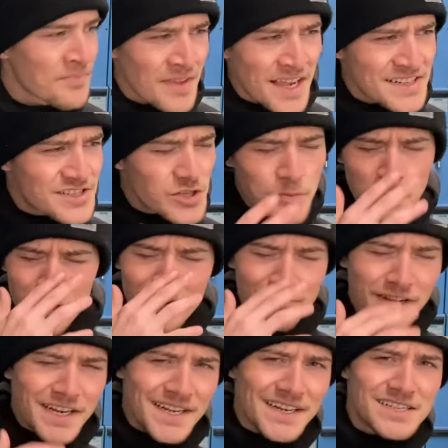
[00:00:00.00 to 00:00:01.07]
And super
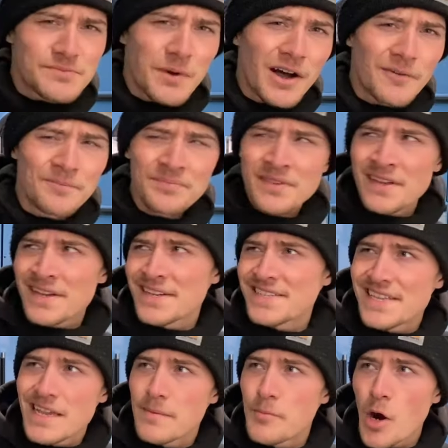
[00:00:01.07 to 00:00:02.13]
convenient as well, because
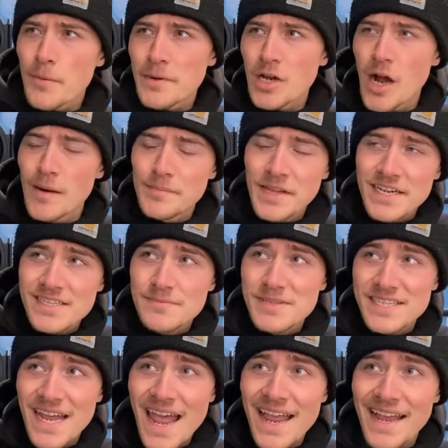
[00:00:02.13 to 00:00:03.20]
the apartment complex I'm
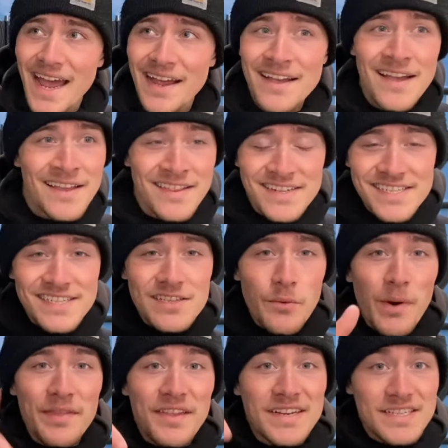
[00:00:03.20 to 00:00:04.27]
staying at, this is the
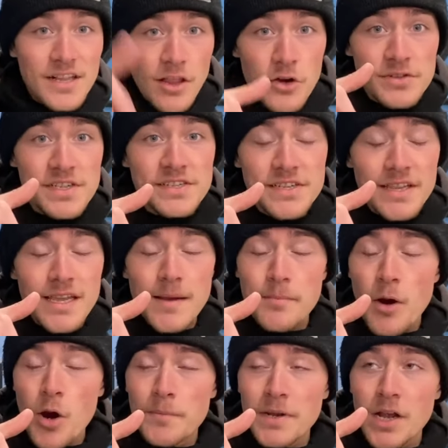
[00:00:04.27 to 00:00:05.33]
one that's closest to the
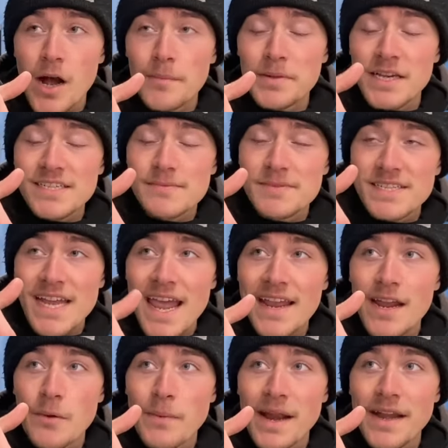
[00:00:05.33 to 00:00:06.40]
apartment complex I'm
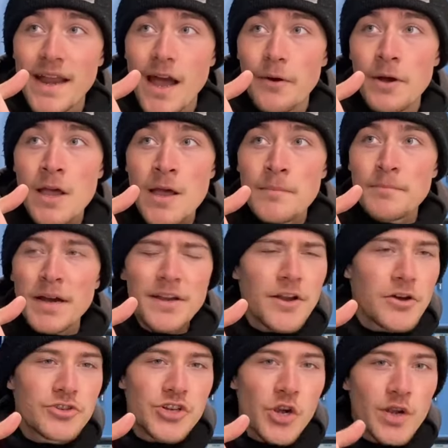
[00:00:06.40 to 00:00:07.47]
staying at right now. But
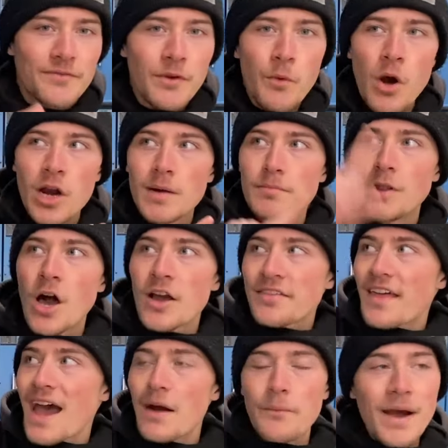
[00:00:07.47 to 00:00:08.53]
no joke, if you walk a block
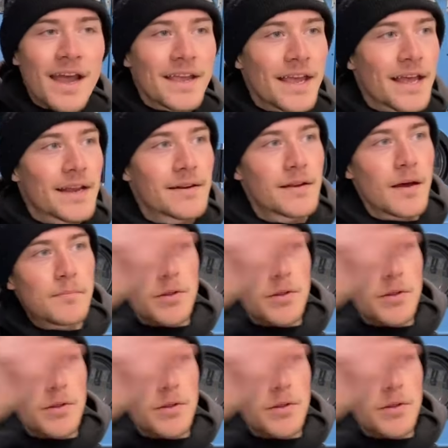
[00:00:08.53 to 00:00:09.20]
that way and a